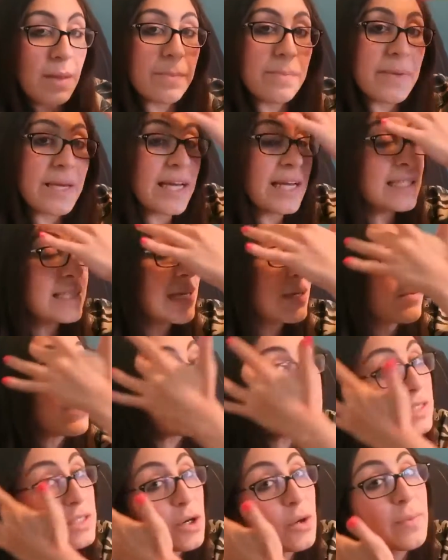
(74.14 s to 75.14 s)
because I
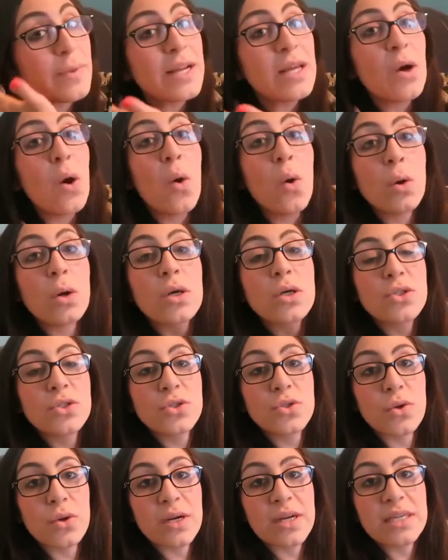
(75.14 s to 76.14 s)
read so many horror
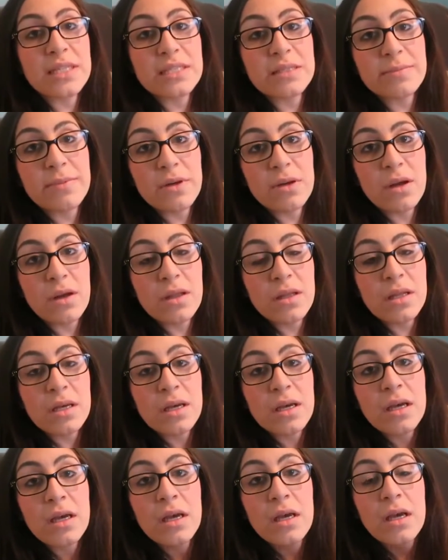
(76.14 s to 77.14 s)
stories about all
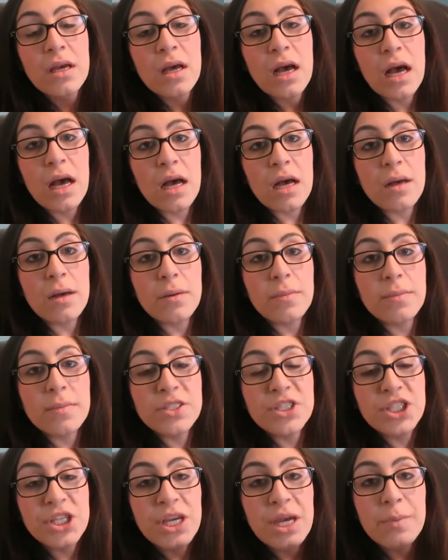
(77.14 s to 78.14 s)
the
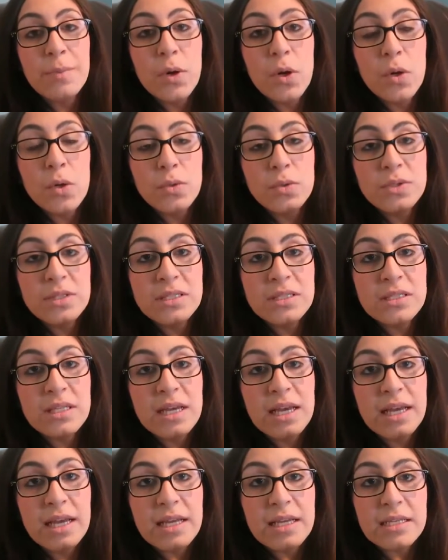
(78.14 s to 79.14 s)
GMOs
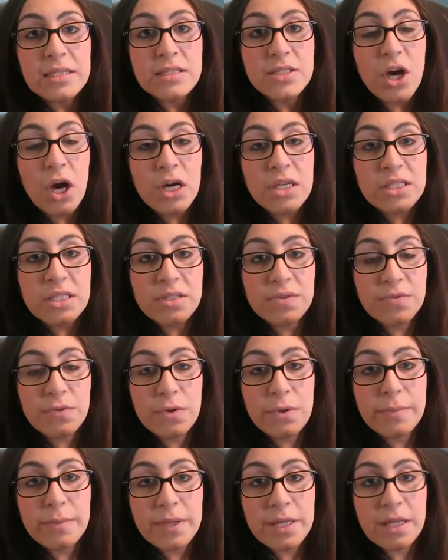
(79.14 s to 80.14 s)
and toxic
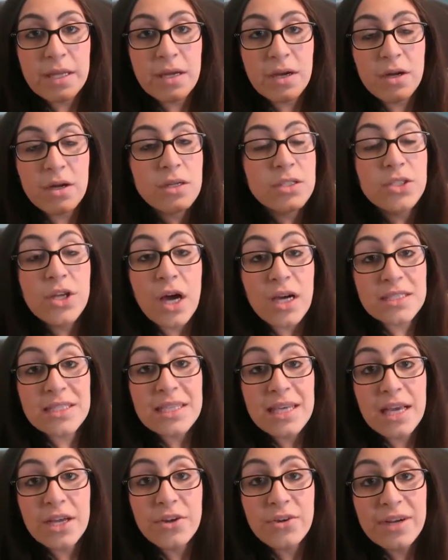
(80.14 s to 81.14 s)
formula or
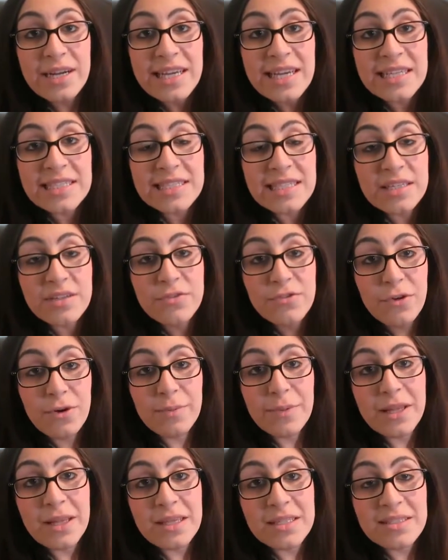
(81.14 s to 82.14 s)
toxic ingredients in
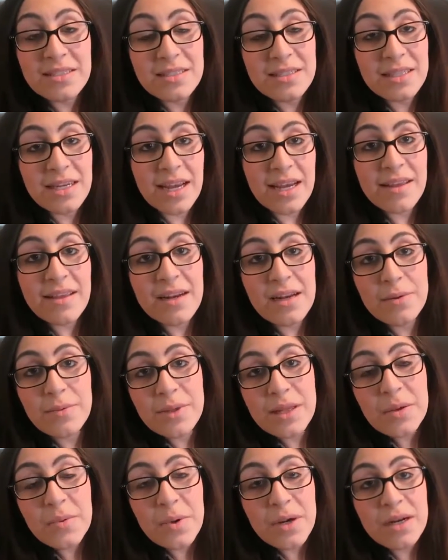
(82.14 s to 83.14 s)
formulas today that I
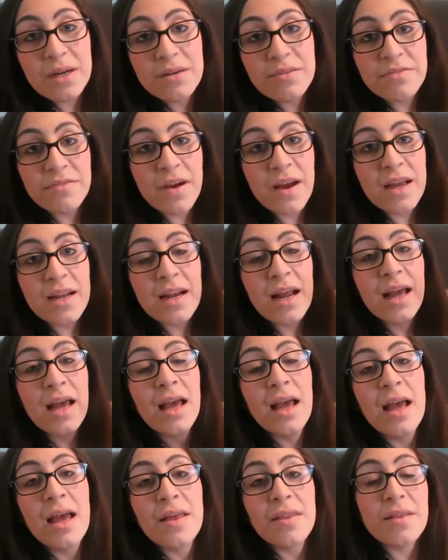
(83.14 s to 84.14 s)
really wanted to find
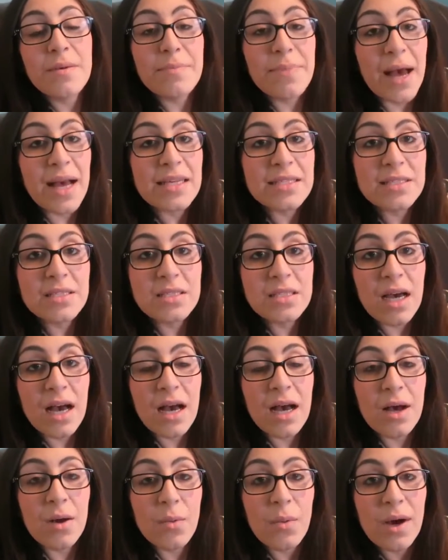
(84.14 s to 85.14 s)
the best
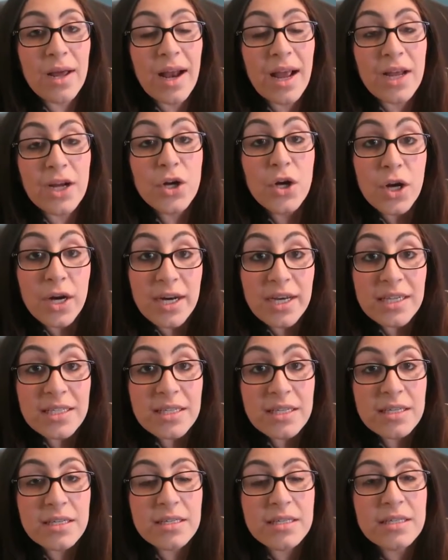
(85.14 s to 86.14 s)
one I
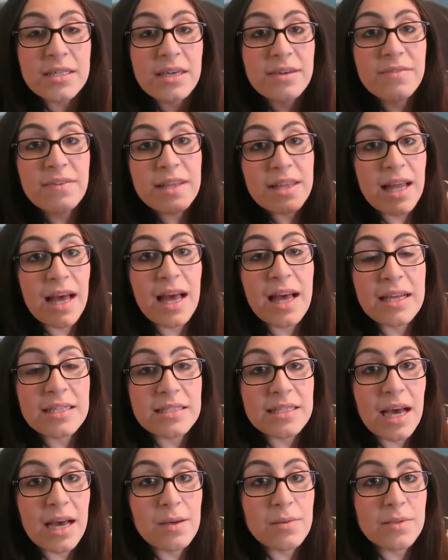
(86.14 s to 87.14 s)
could, given
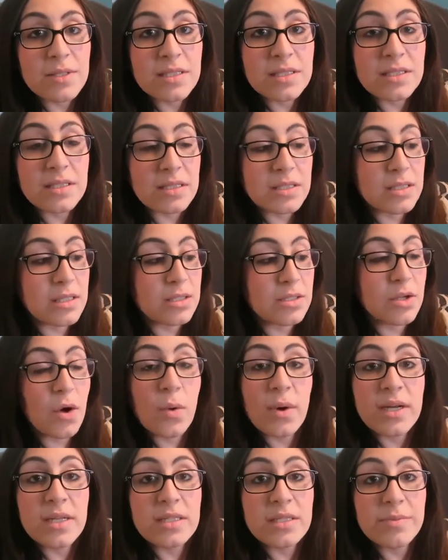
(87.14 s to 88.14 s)
that I was
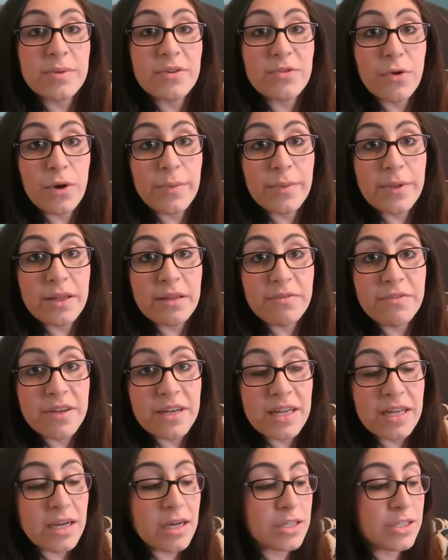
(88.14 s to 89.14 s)
going to be formula
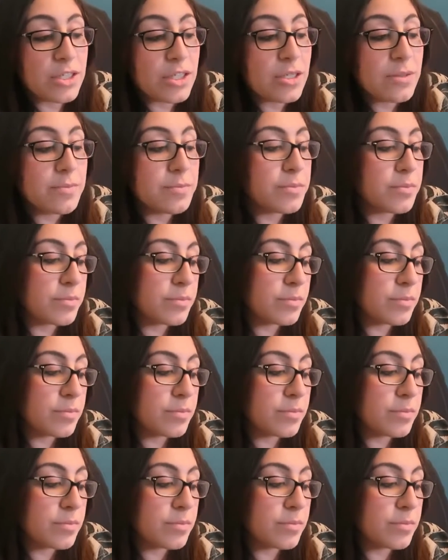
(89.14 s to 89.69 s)
feeding hunter.